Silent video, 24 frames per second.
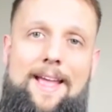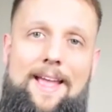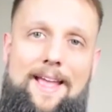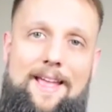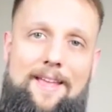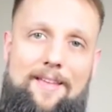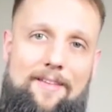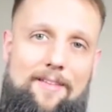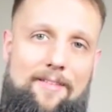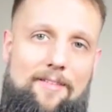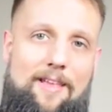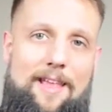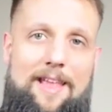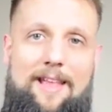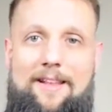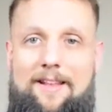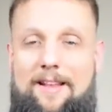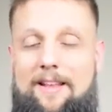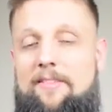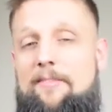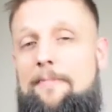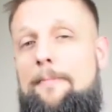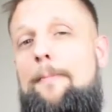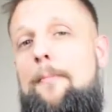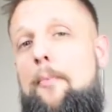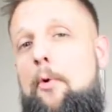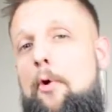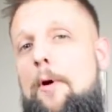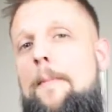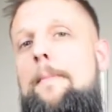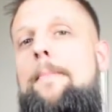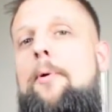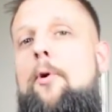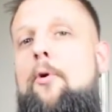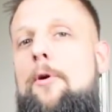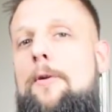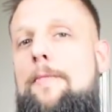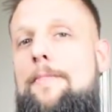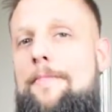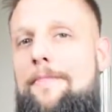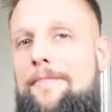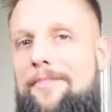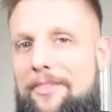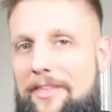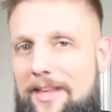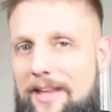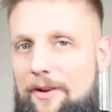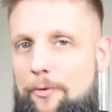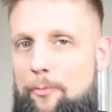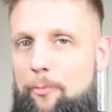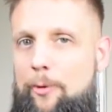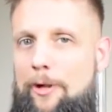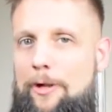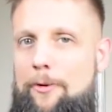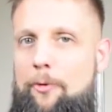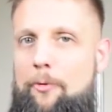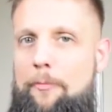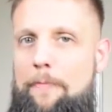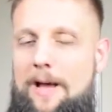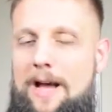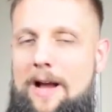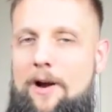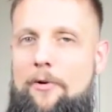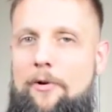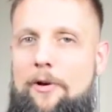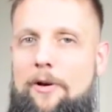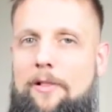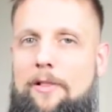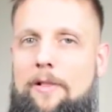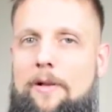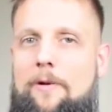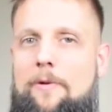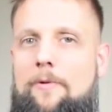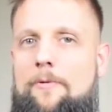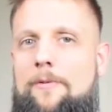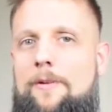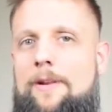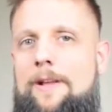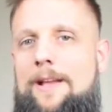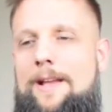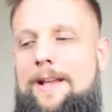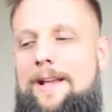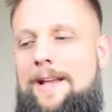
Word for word: is, and it's more important than willpower alone,